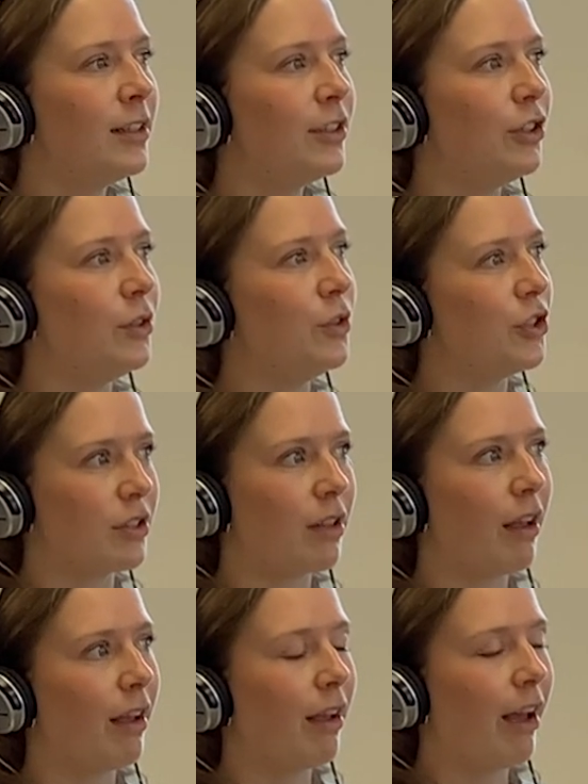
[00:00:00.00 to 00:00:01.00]
you just
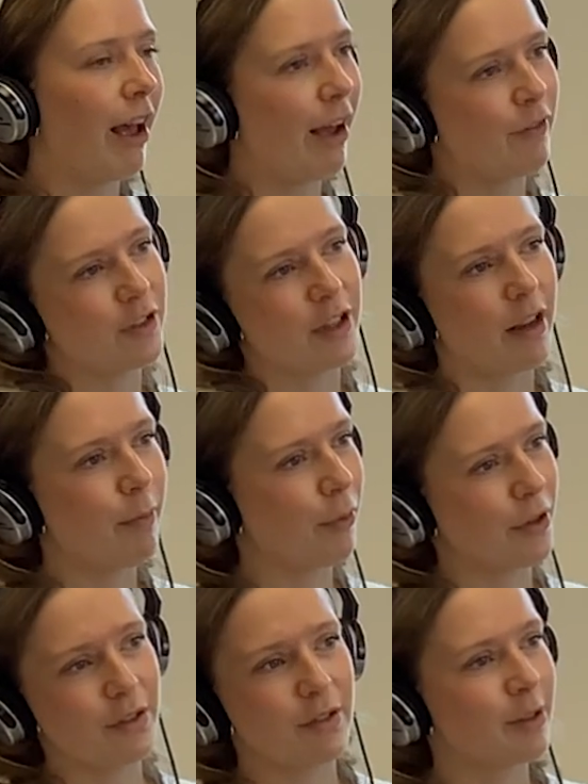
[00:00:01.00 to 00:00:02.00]
have to
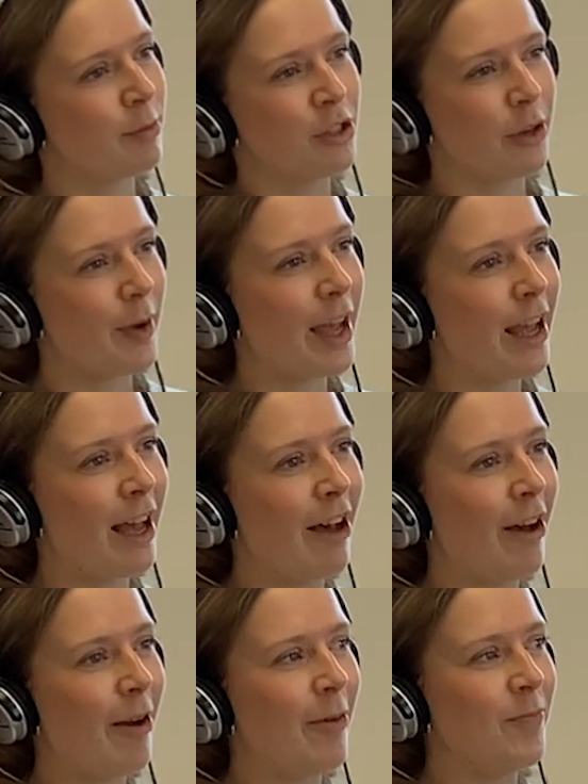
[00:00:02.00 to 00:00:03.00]
pull your socks up and do it.
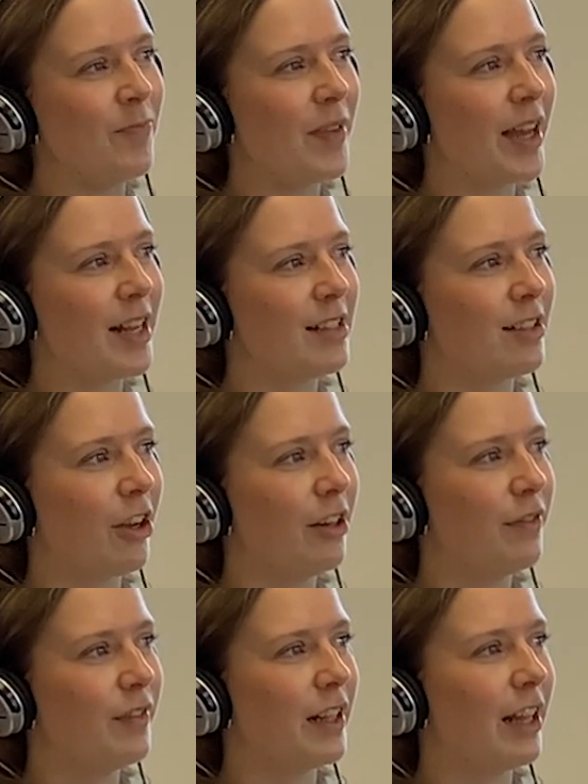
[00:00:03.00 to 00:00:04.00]
And it's the
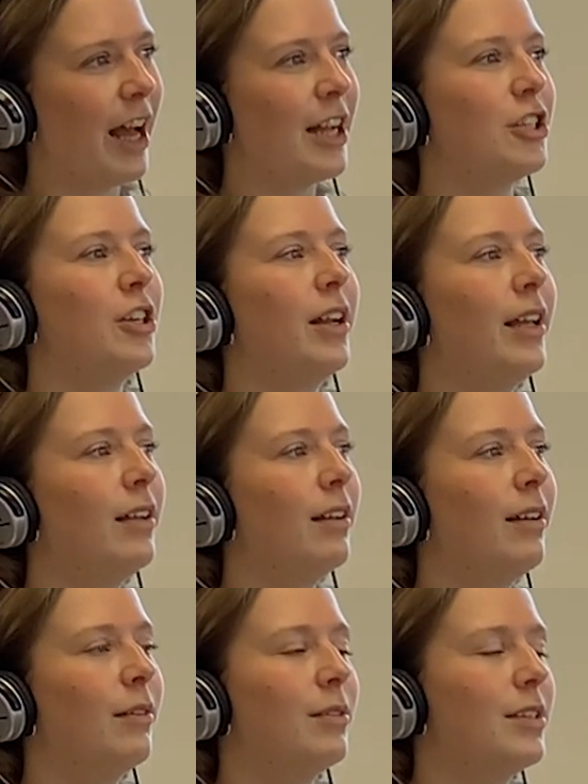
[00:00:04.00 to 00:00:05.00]
kind of thing that actually
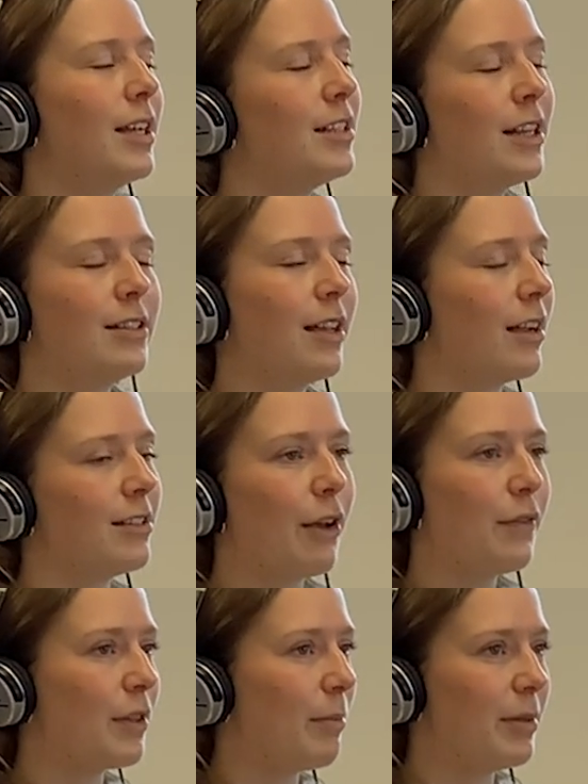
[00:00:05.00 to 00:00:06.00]
it will take 10 seconds
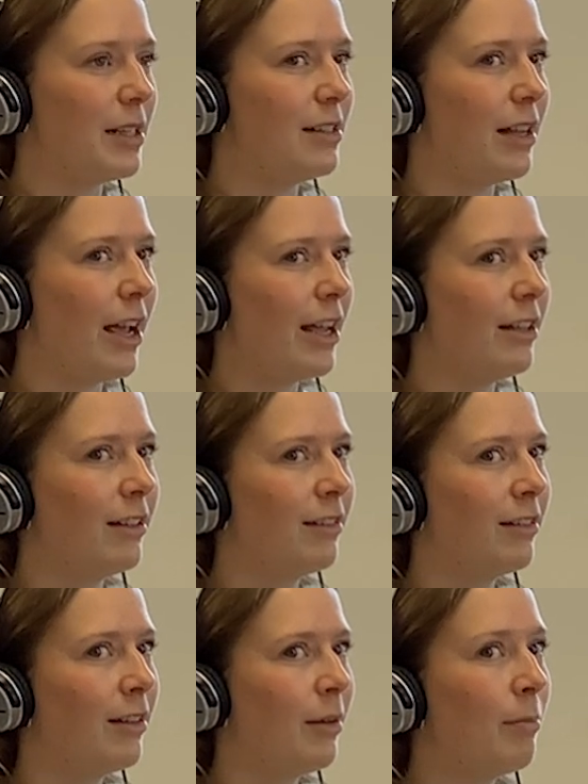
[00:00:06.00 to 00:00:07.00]
out of somebody's day.
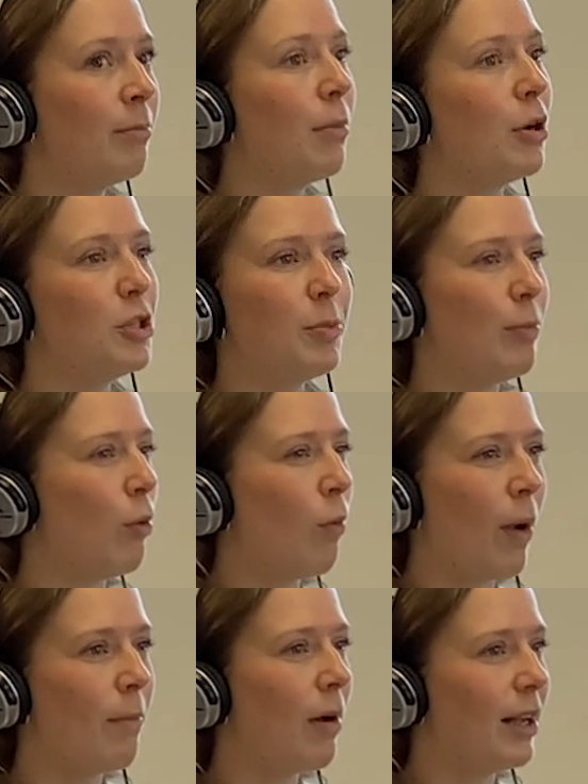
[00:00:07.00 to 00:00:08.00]
Most people
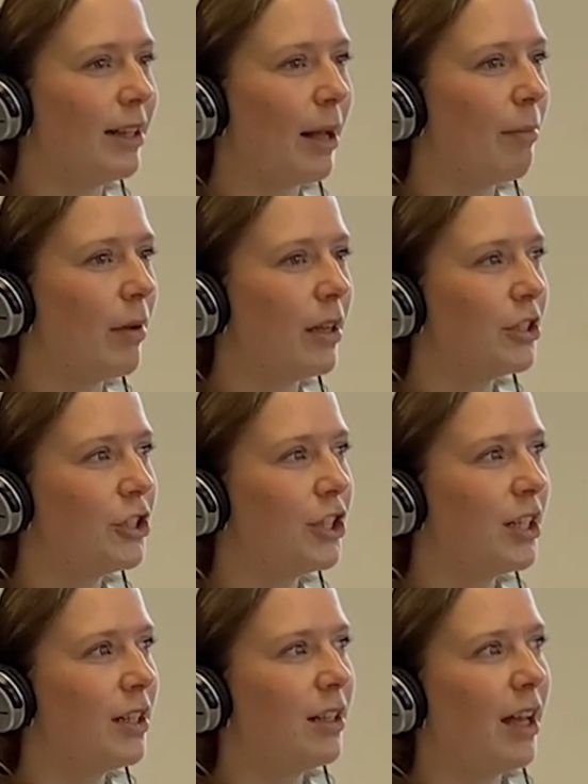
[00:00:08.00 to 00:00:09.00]
won't mind that
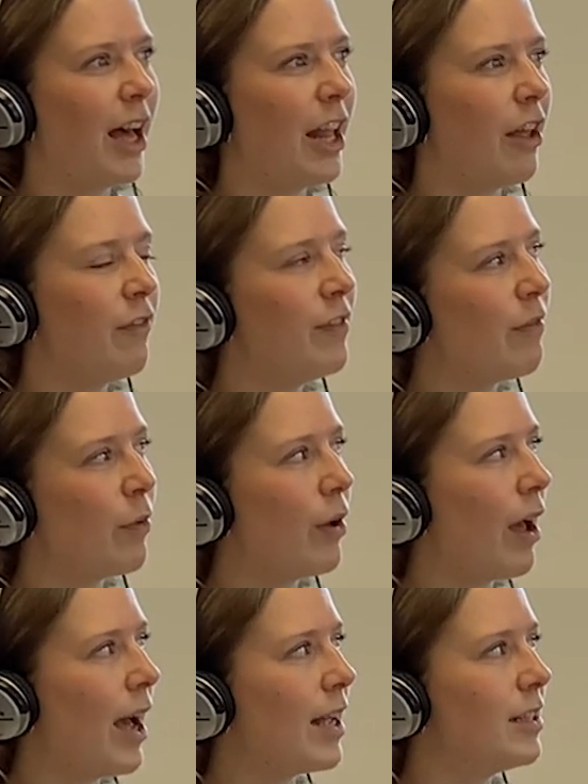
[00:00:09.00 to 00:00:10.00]
much. And I've
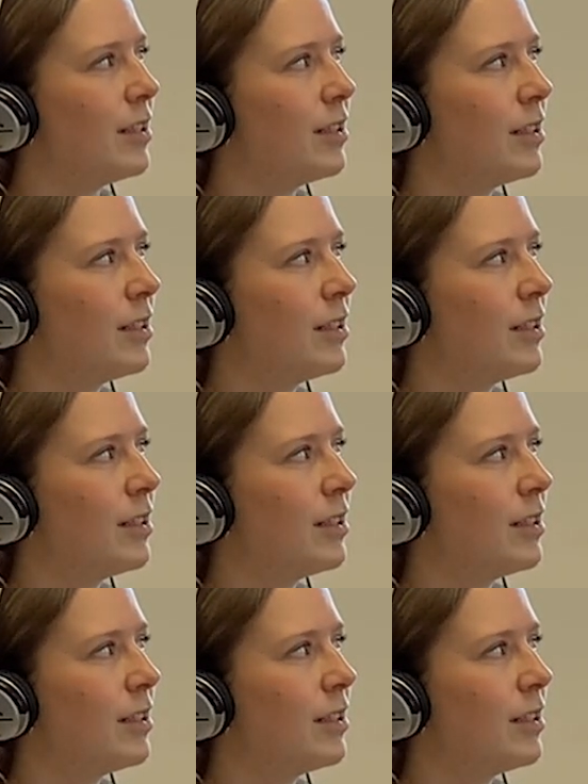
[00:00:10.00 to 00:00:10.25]
never had